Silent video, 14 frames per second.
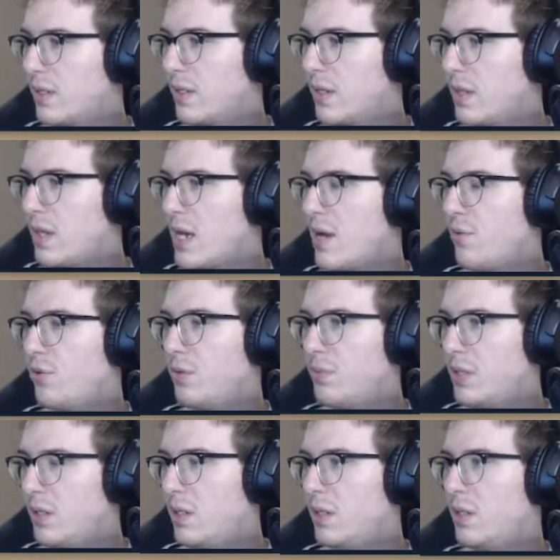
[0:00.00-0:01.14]
That would
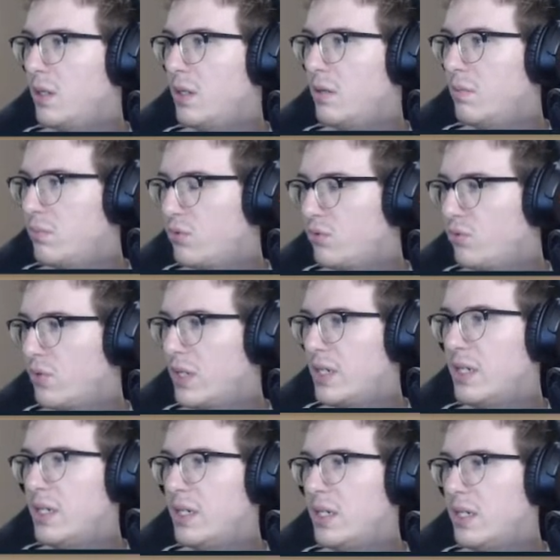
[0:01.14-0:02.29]
be
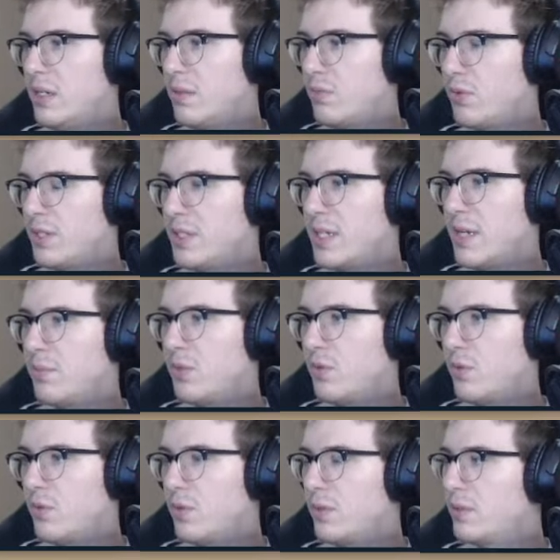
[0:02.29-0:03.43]
pretty damn
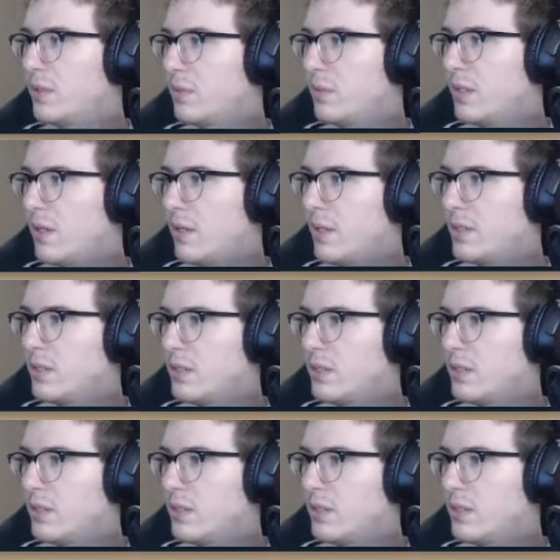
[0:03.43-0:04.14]
cool, to be honest.